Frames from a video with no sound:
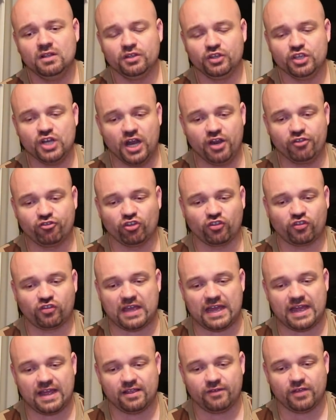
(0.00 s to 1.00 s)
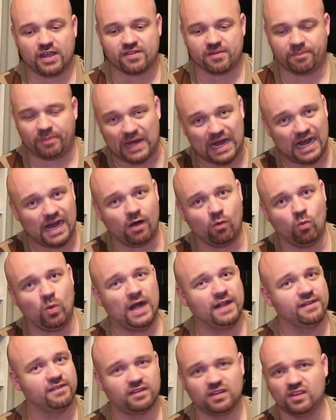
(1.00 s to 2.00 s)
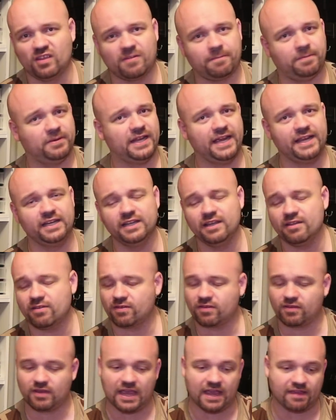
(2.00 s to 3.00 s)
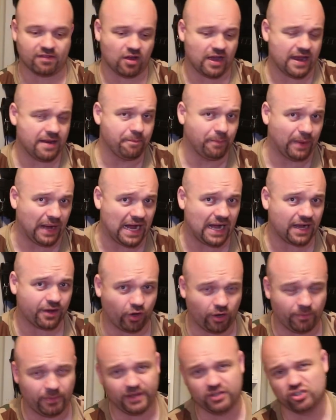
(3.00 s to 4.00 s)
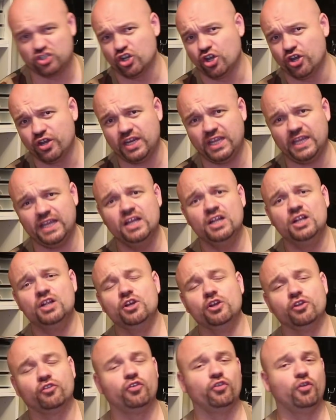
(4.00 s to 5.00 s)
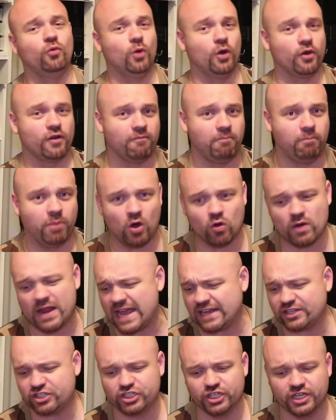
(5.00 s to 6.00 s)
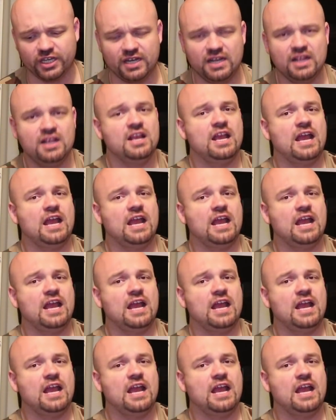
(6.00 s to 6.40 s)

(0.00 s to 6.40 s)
You know, just as a part 1 to this playlist as I embark on my journey to the world of bolt action.